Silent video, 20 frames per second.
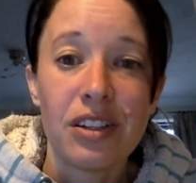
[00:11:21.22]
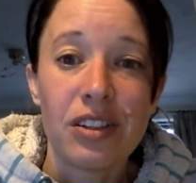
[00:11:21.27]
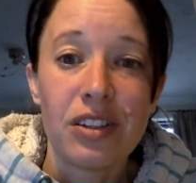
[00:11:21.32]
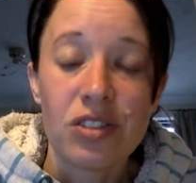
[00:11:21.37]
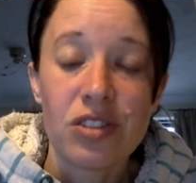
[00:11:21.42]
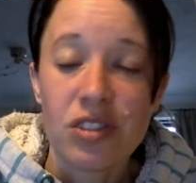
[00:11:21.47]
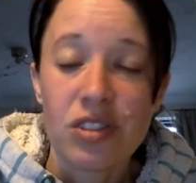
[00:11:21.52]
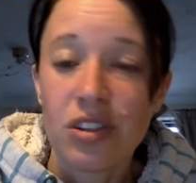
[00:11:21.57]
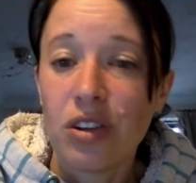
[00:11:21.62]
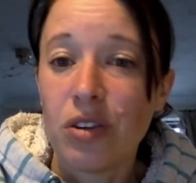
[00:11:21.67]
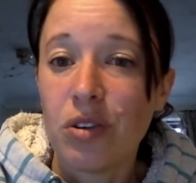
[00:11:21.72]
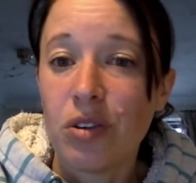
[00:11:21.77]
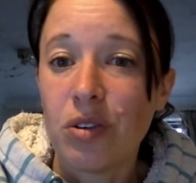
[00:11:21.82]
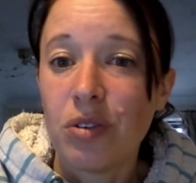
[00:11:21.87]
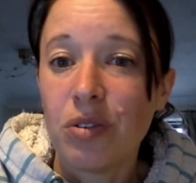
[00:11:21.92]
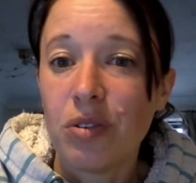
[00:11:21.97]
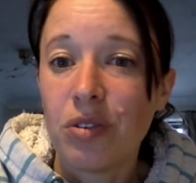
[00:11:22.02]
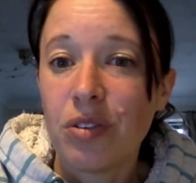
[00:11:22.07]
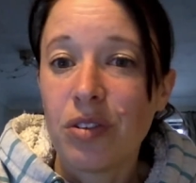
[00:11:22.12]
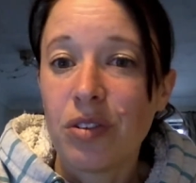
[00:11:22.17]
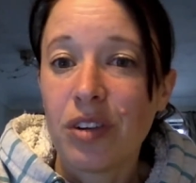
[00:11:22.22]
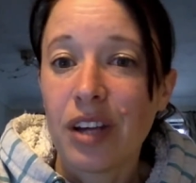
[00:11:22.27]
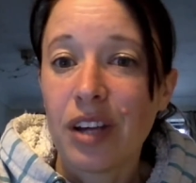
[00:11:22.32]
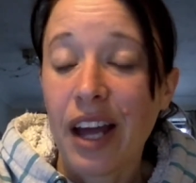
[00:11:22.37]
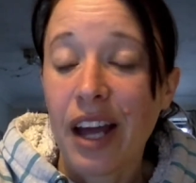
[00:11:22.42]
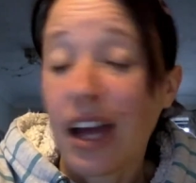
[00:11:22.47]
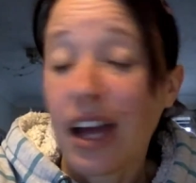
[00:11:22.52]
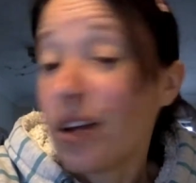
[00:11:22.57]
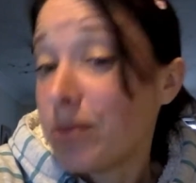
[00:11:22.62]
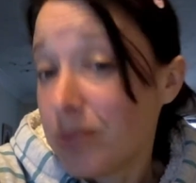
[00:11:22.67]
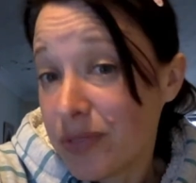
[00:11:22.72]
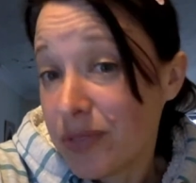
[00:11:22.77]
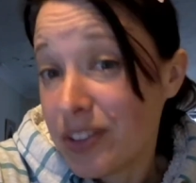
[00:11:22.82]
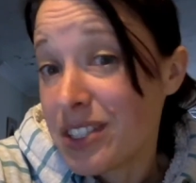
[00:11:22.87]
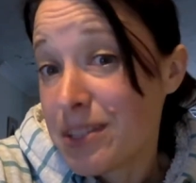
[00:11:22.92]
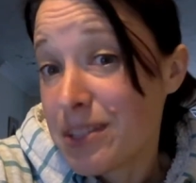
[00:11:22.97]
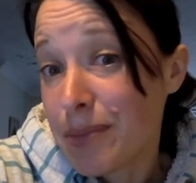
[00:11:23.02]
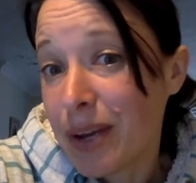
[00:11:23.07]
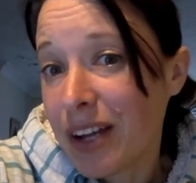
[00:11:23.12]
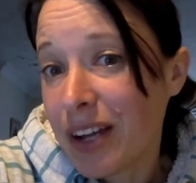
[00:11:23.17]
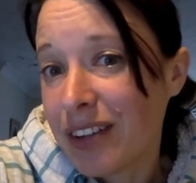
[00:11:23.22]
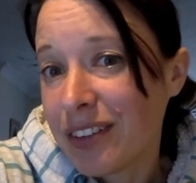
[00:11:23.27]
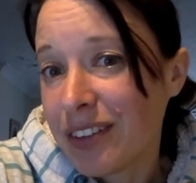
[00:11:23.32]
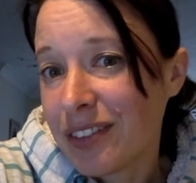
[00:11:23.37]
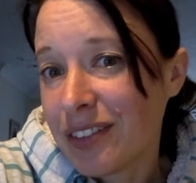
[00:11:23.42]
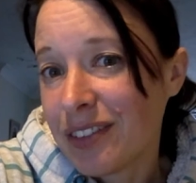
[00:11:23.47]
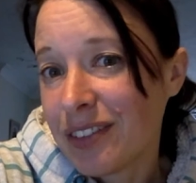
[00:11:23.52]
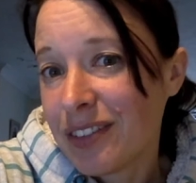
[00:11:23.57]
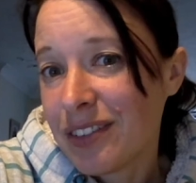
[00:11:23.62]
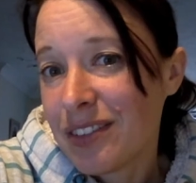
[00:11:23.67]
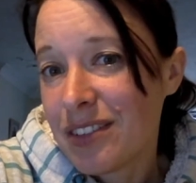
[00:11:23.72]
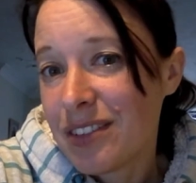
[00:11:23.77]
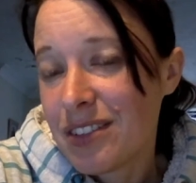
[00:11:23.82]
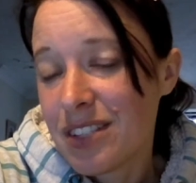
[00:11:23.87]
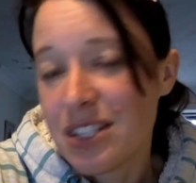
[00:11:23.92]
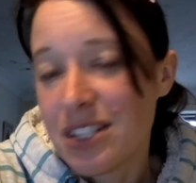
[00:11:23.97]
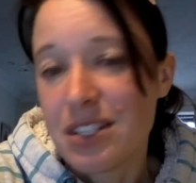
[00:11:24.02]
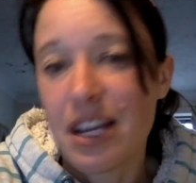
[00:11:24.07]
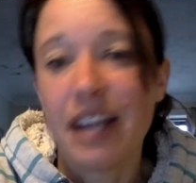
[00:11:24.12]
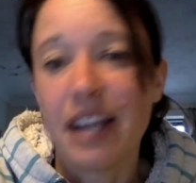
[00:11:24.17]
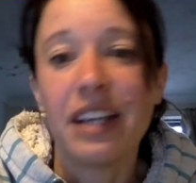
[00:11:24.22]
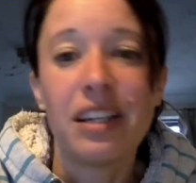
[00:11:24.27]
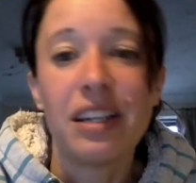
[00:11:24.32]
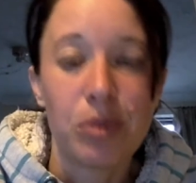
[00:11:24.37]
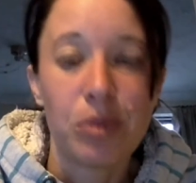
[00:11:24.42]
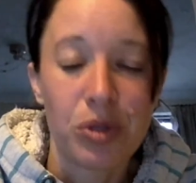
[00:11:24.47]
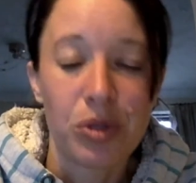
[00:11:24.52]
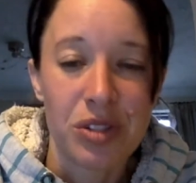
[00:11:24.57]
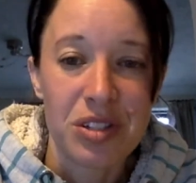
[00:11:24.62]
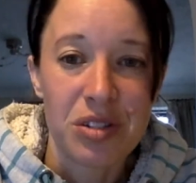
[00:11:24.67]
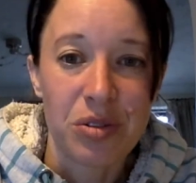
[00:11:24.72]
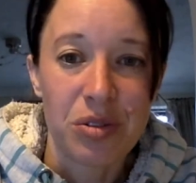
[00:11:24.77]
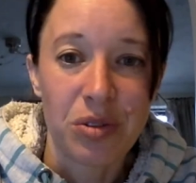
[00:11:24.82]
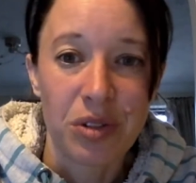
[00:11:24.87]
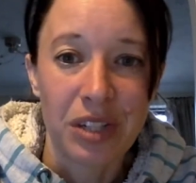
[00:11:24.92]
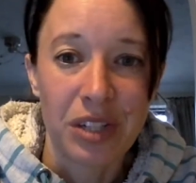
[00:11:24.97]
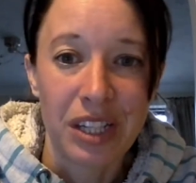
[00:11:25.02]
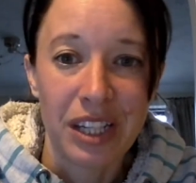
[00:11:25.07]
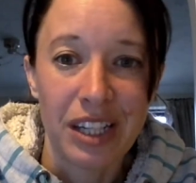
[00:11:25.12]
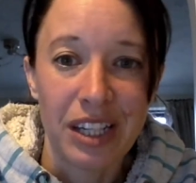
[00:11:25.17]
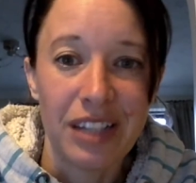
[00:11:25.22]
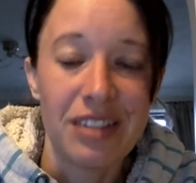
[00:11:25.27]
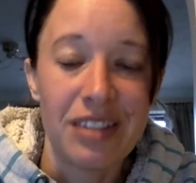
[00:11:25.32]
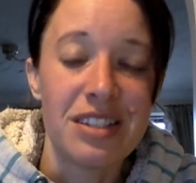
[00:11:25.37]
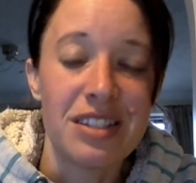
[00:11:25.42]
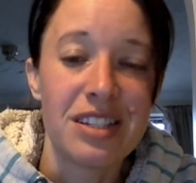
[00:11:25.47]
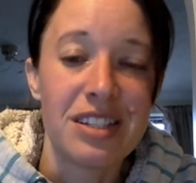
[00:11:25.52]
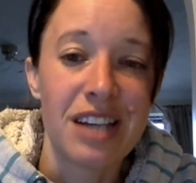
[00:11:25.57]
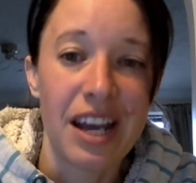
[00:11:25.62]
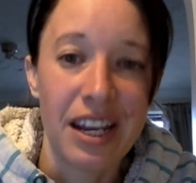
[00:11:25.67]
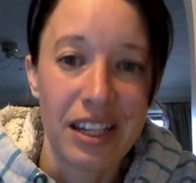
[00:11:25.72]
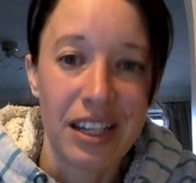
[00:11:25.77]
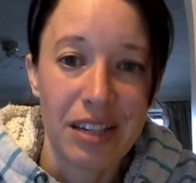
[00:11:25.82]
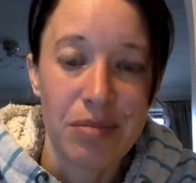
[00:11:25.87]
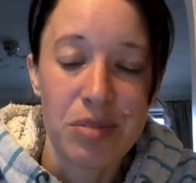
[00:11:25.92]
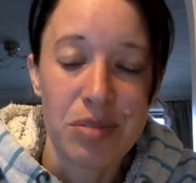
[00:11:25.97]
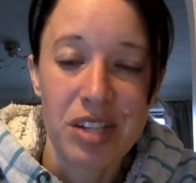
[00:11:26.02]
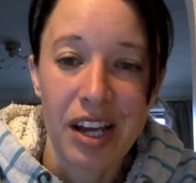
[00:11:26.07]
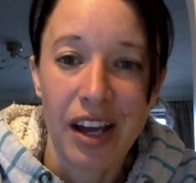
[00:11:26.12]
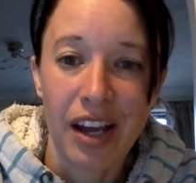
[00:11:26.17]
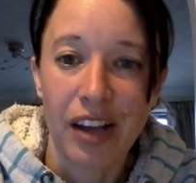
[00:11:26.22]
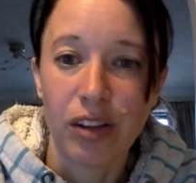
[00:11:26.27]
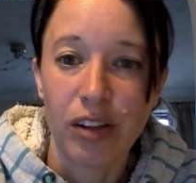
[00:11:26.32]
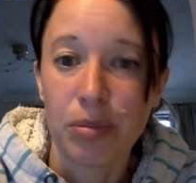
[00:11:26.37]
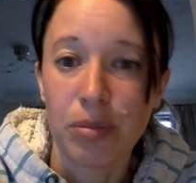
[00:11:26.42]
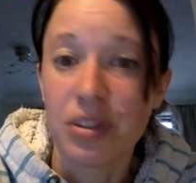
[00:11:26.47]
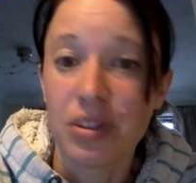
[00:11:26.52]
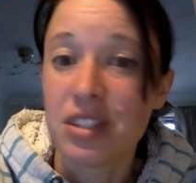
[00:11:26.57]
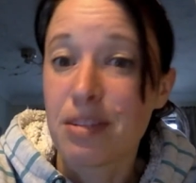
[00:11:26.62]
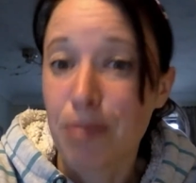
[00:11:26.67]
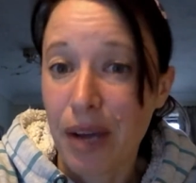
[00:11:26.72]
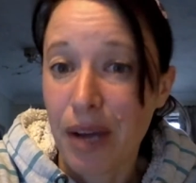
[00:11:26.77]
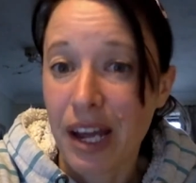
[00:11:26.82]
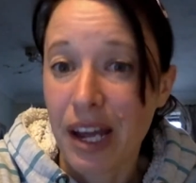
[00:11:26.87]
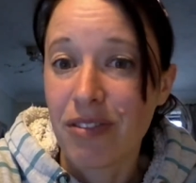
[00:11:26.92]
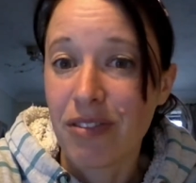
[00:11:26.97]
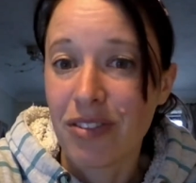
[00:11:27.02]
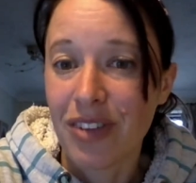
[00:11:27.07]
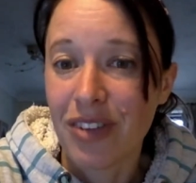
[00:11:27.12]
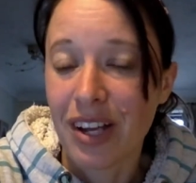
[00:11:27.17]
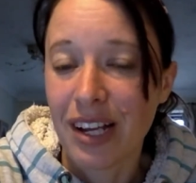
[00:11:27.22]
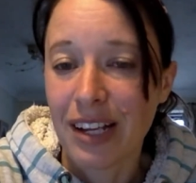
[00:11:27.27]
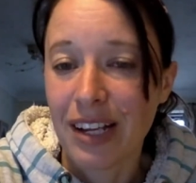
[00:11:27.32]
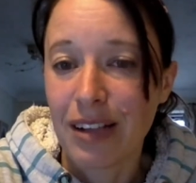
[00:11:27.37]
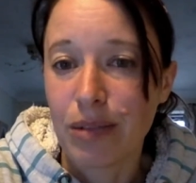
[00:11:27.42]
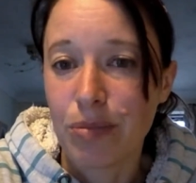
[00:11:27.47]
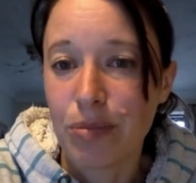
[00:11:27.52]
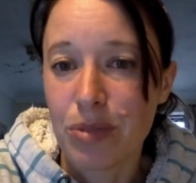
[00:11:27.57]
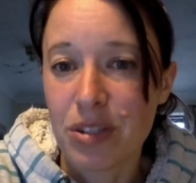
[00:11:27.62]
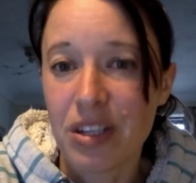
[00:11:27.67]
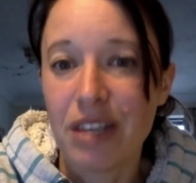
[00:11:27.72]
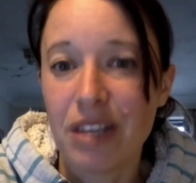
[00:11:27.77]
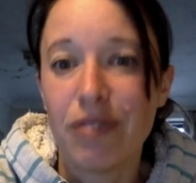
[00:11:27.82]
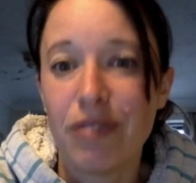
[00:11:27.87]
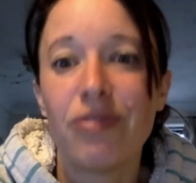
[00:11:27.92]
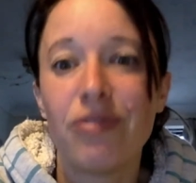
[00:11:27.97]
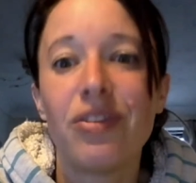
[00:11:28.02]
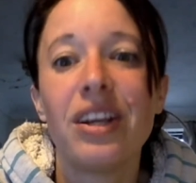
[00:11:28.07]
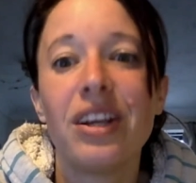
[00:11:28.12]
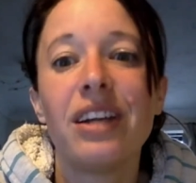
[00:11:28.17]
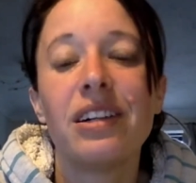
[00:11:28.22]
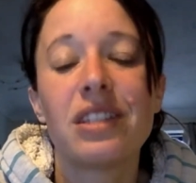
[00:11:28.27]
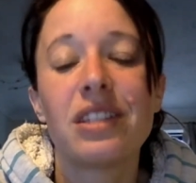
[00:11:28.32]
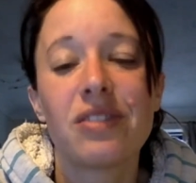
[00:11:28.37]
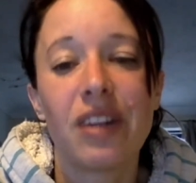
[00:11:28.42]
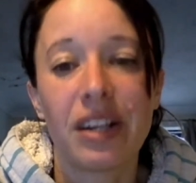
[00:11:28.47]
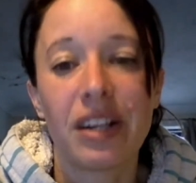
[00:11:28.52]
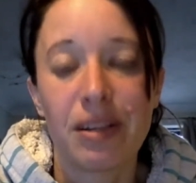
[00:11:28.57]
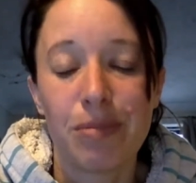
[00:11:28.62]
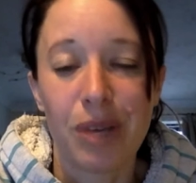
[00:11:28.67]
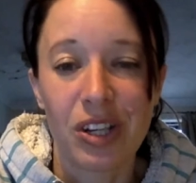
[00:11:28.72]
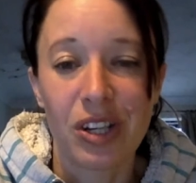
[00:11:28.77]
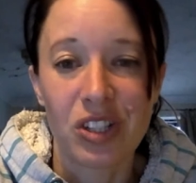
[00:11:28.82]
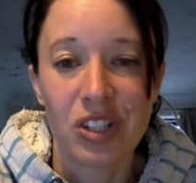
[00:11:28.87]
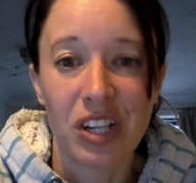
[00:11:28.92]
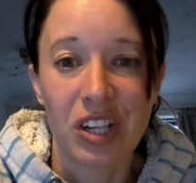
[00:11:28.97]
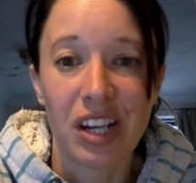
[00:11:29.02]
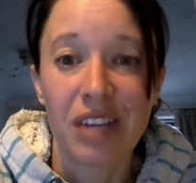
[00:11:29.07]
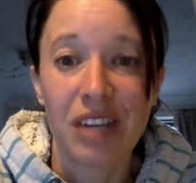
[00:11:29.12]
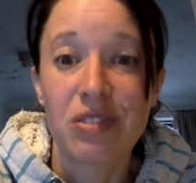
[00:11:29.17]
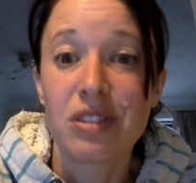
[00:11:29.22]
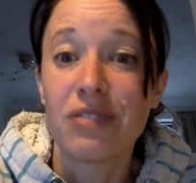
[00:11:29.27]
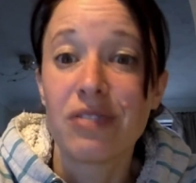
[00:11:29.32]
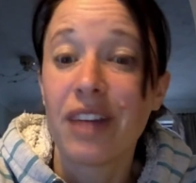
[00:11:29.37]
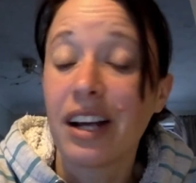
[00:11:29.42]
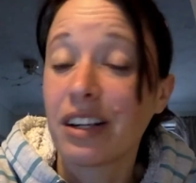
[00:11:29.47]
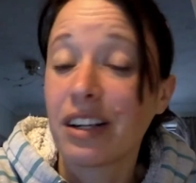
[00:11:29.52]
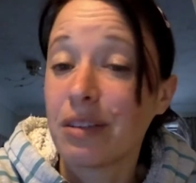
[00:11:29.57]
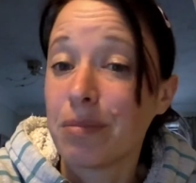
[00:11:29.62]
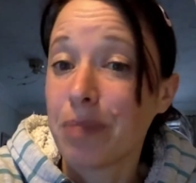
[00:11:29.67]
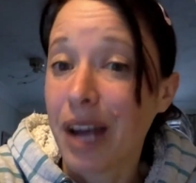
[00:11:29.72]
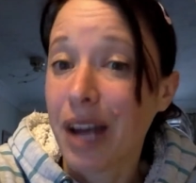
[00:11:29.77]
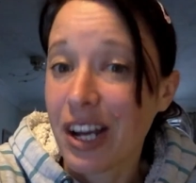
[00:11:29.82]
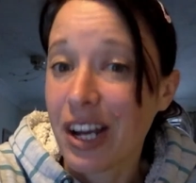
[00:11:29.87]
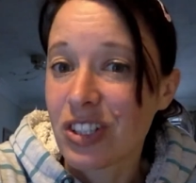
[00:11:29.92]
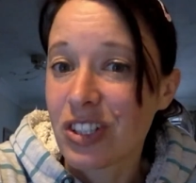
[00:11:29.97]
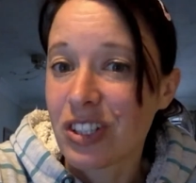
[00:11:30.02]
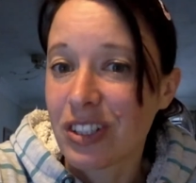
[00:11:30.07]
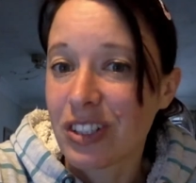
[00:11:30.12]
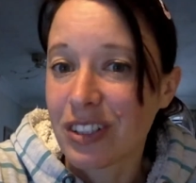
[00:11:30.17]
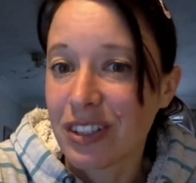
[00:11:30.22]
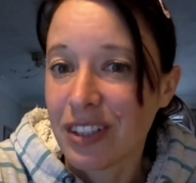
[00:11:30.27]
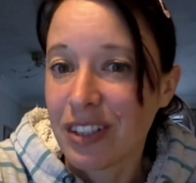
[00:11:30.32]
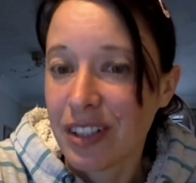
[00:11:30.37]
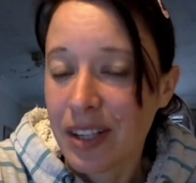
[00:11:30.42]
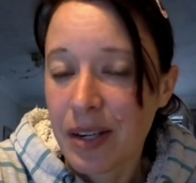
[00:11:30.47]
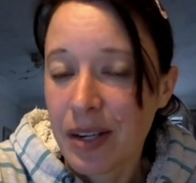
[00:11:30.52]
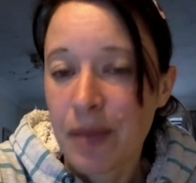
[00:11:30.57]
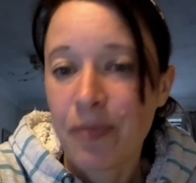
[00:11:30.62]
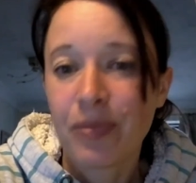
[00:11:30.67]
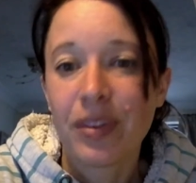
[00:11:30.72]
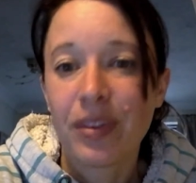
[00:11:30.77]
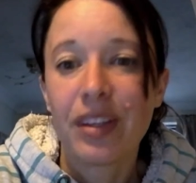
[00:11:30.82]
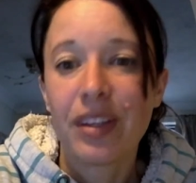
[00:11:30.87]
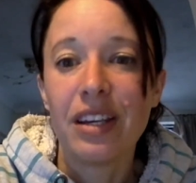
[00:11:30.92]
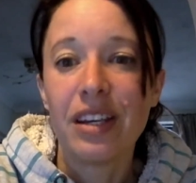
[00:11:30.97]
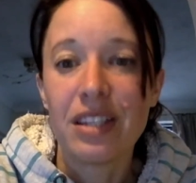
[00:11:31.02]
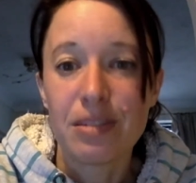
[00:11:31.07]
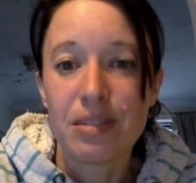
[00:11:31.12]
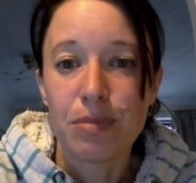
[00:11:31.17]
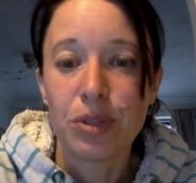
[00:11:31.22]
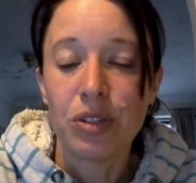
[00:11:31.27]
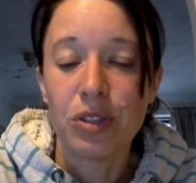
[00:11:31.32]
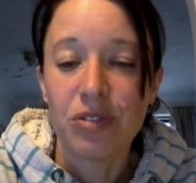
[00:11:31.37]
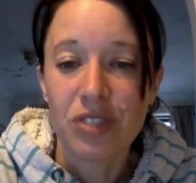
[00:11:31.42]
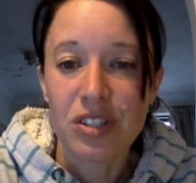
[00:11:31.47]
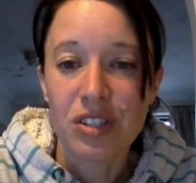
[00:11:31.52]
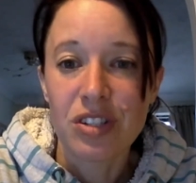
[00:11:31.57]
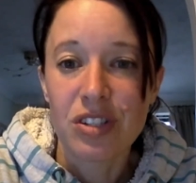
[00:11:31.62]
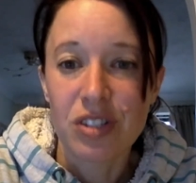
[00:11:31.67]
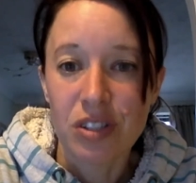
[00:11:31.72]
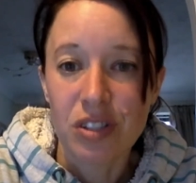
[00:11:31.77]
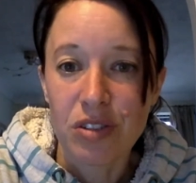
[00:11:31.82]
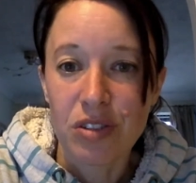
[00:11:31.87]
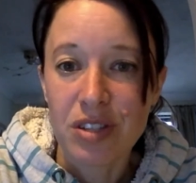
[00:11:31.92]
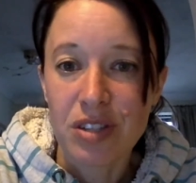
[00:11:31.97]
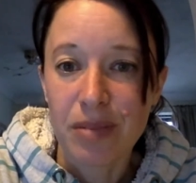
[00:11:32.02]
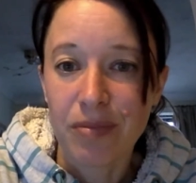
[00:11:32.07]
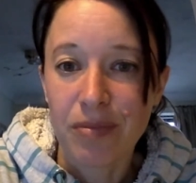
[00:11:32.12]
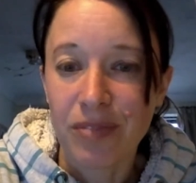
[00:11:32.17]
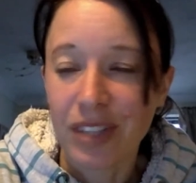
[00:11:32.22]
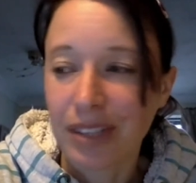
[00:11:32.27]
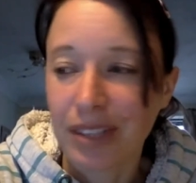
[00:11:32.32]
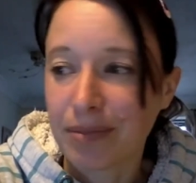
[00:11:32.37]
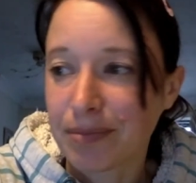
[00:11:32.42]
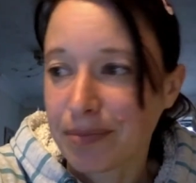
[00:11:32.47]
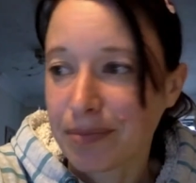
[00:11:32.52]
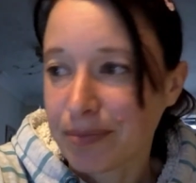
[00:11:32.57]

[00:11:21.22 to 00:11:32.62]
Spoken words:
to help this man, to take him on his donkey, to take him to help and to pay for that help. So he feels that compassion. Out of that compassion, he is moved to do something.